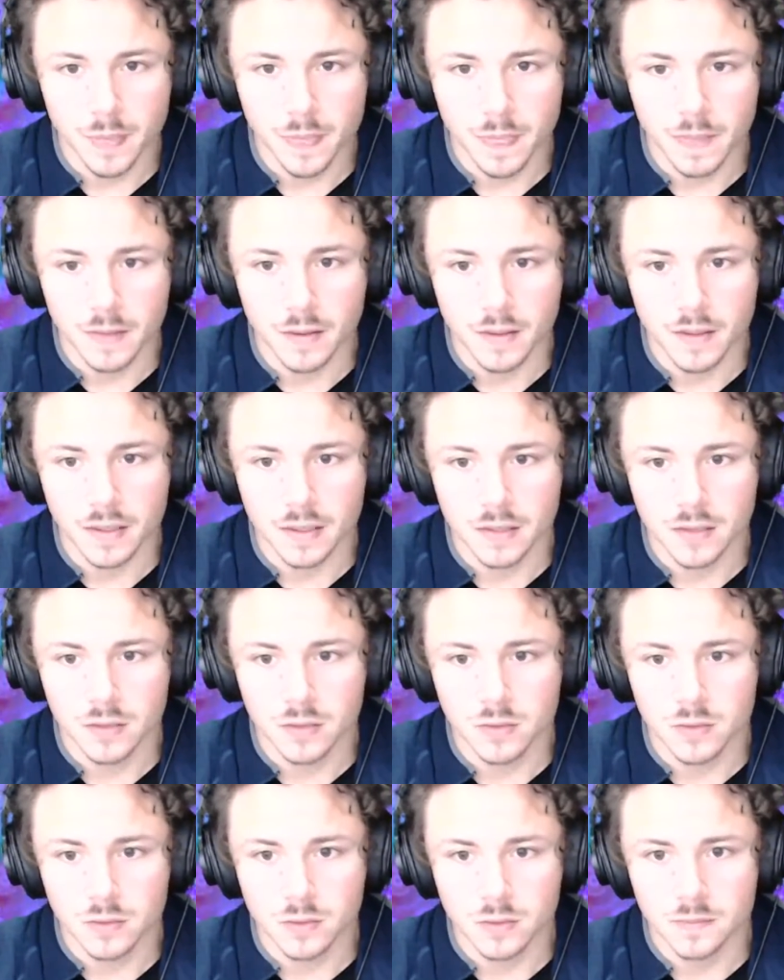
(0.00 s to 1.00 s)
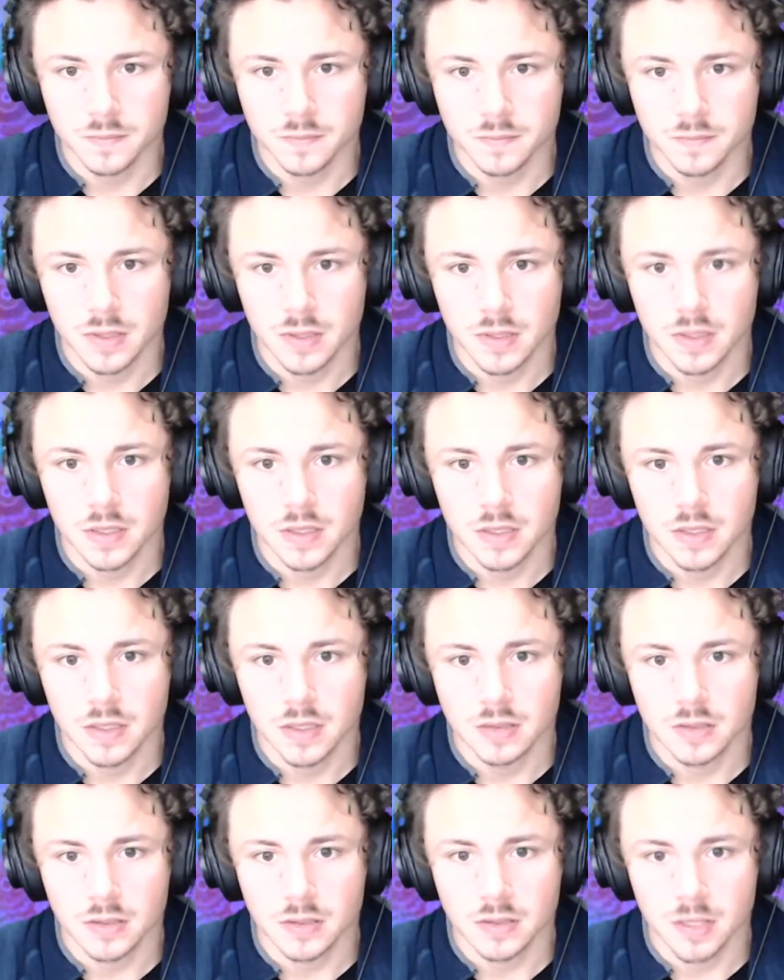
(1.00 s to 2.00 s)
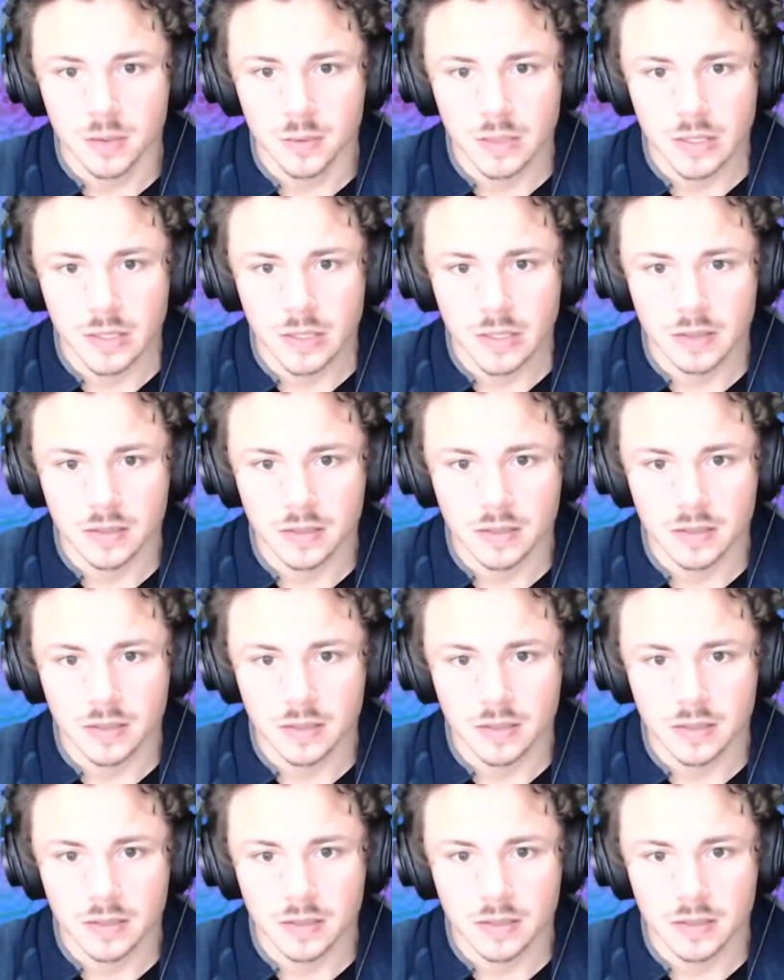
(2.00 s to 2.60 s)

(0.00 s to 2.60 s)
Okay, cool. So now we can